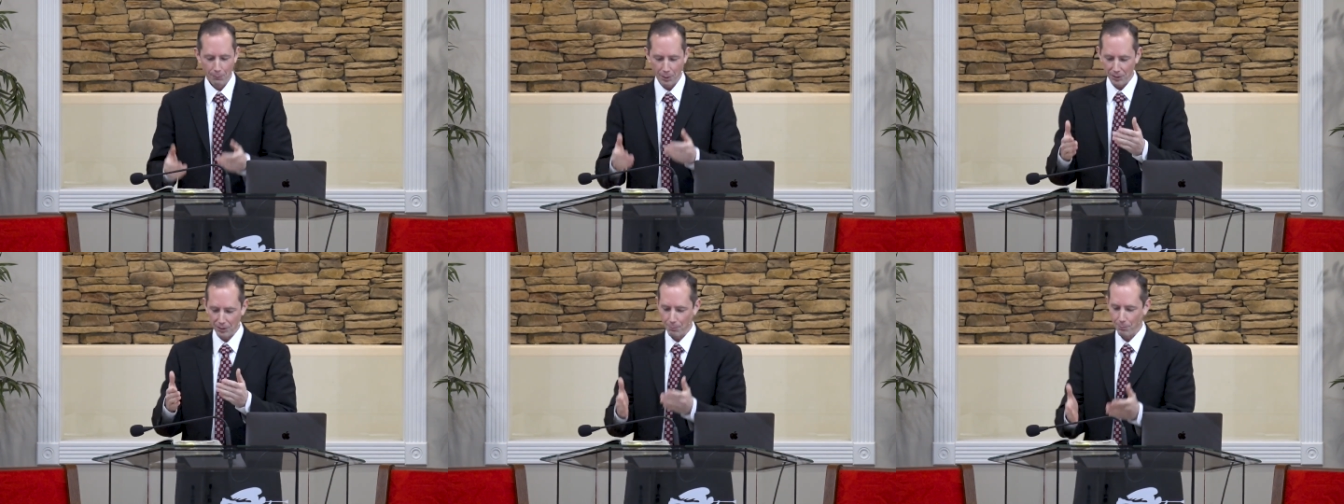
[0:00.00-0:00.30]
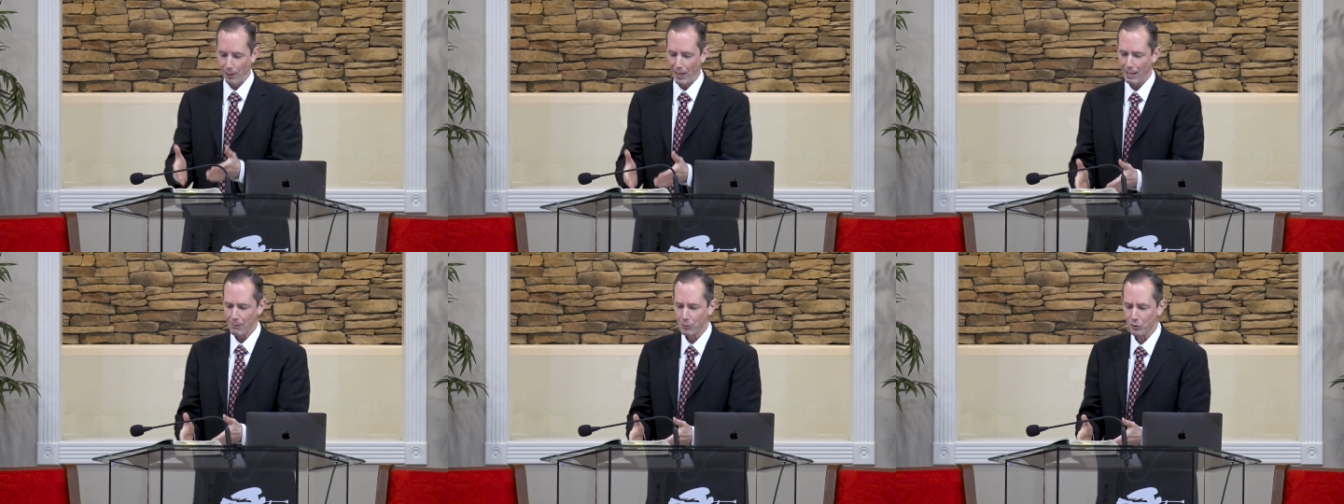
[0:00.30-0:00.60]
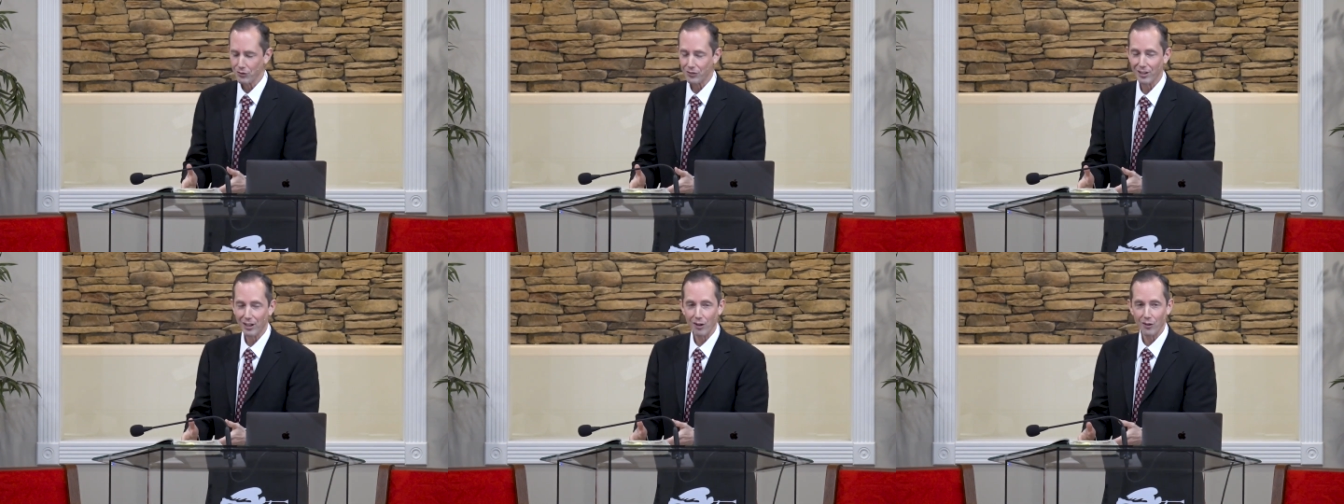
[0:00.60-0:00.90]
But the
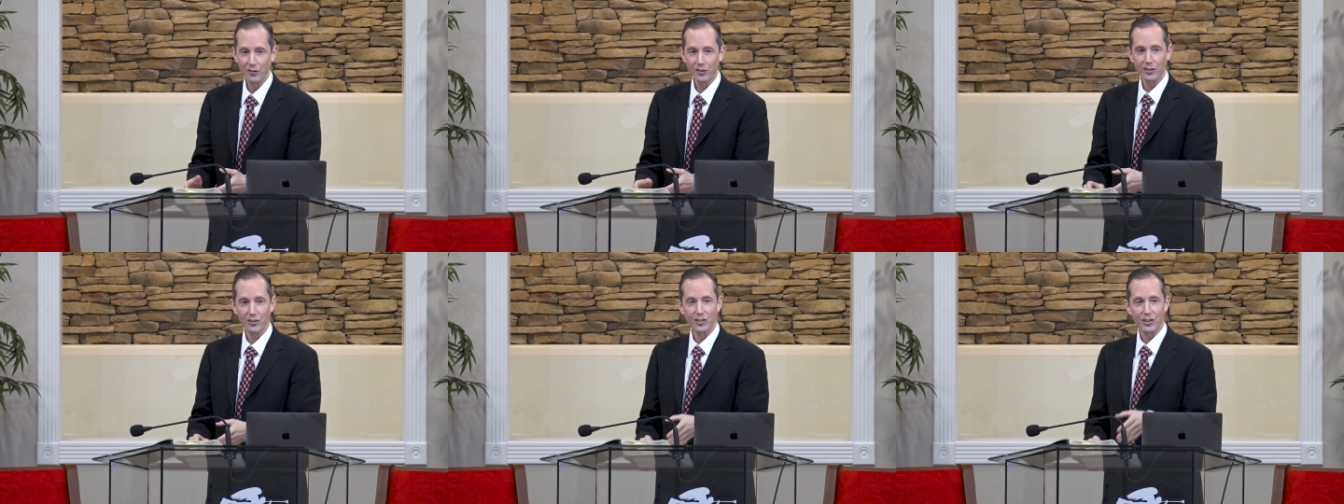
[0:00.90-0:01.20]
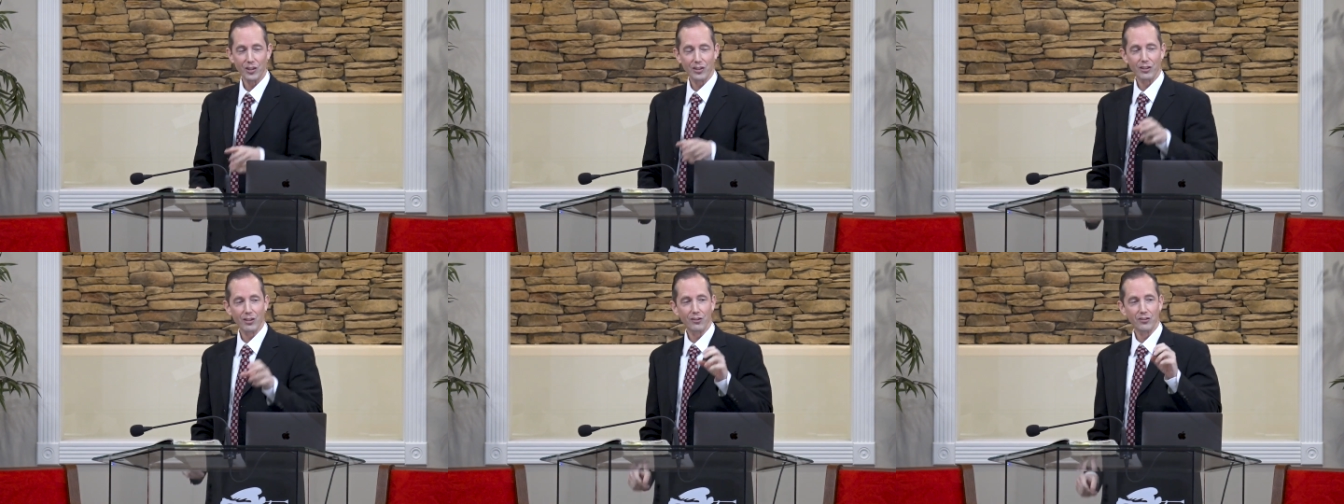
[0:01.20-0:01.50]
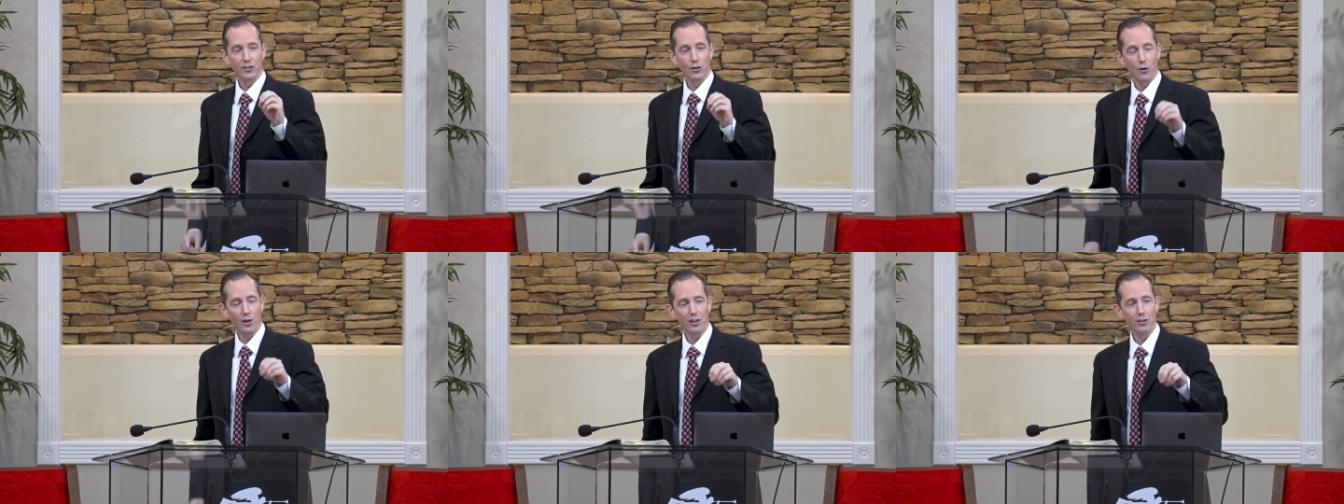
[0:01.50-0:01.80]
Bible tells us that
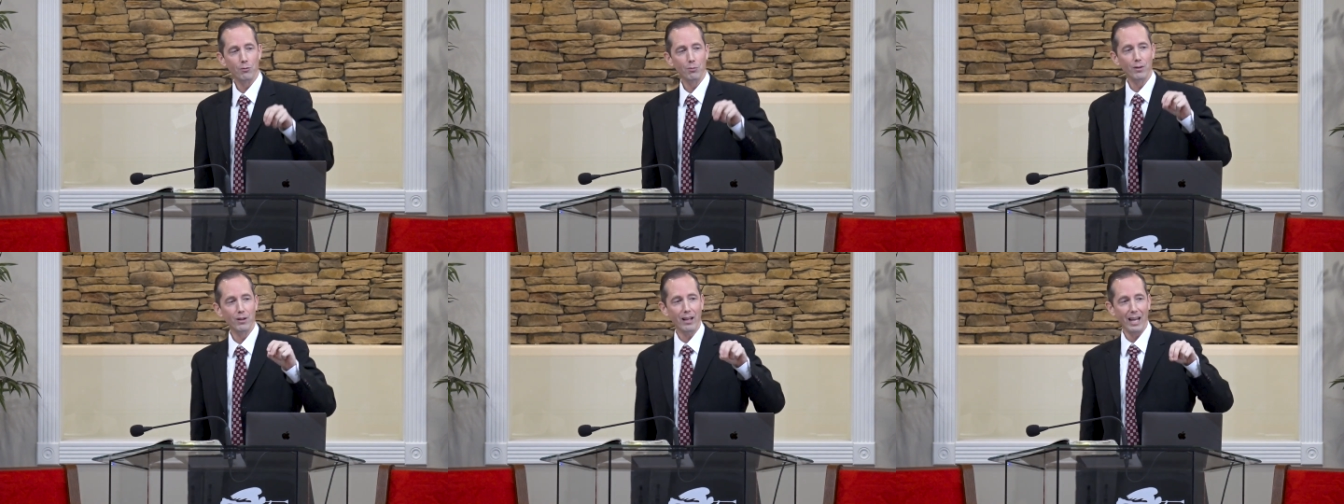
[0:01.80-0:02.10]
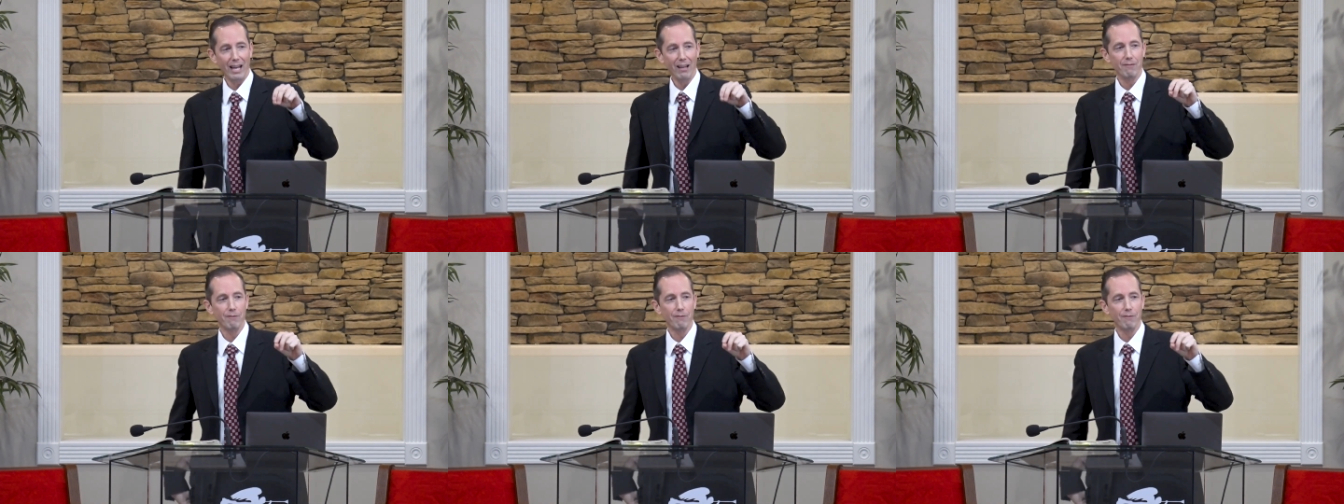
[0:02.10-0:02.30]
there's going to be